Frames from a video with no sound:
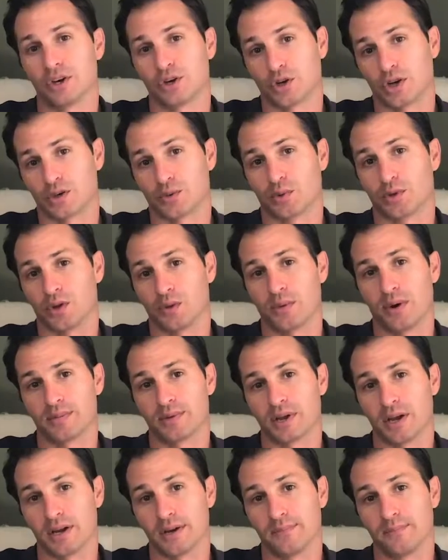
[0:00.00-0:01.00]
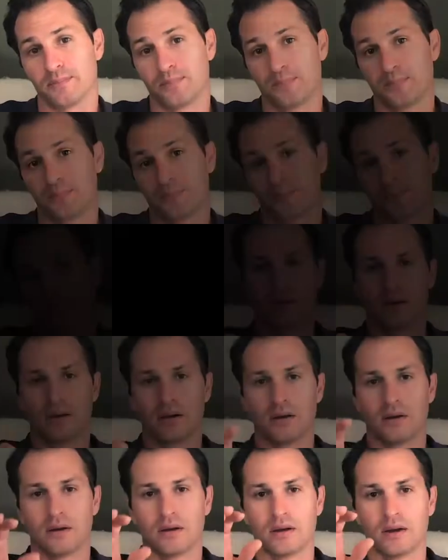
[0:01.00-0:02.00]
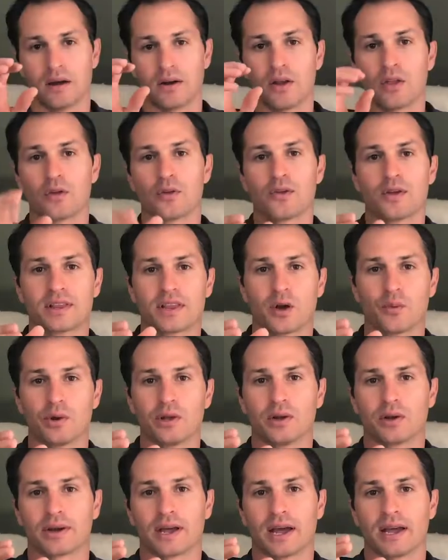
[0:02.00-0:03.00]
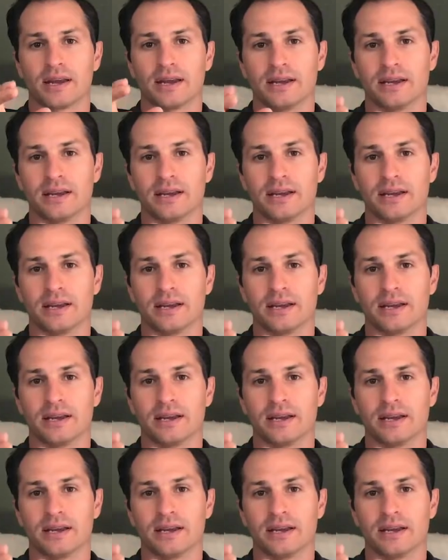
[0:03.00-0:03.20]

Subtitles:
a trustworthy website. Another thing that we look at